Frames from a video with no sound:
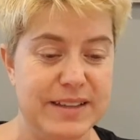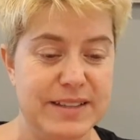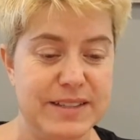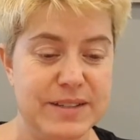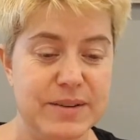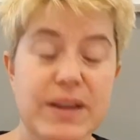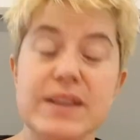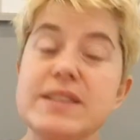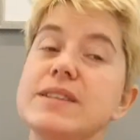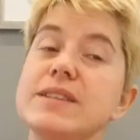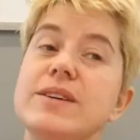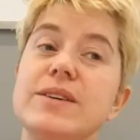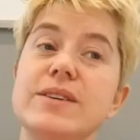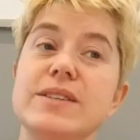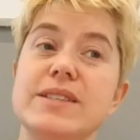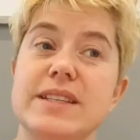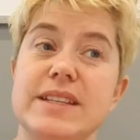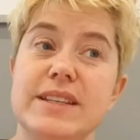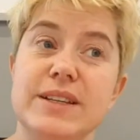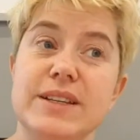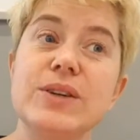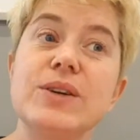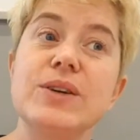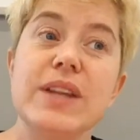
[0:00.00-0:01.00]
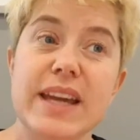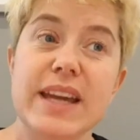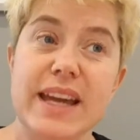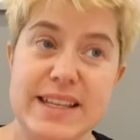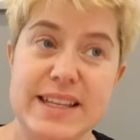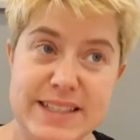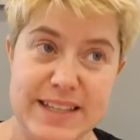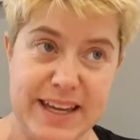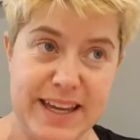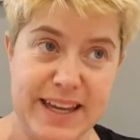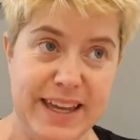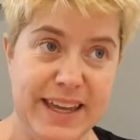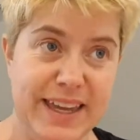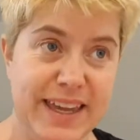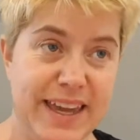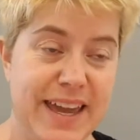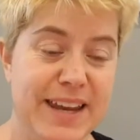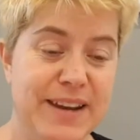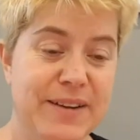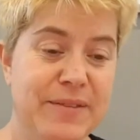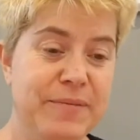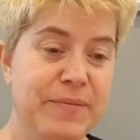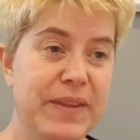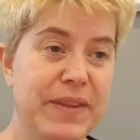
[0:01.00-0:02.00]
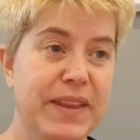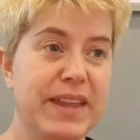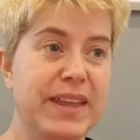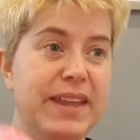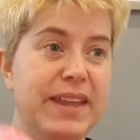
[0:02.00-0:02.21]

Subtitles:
answer as good as I can.